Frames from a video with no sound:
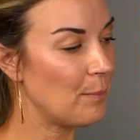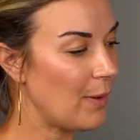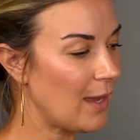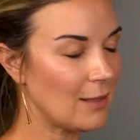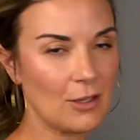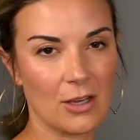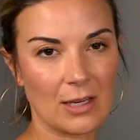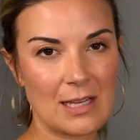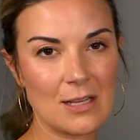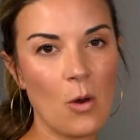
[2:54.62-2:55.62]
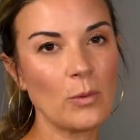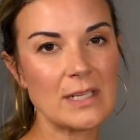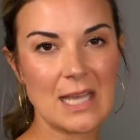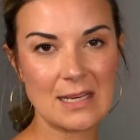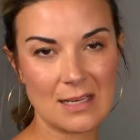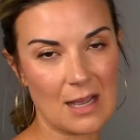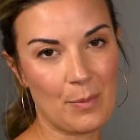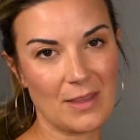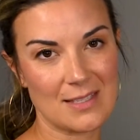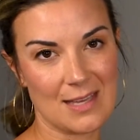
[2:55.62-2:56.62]
But look, it only takes a
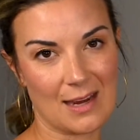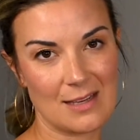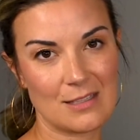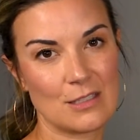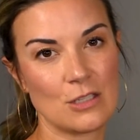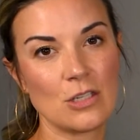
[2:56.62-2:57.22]
couple of seconds to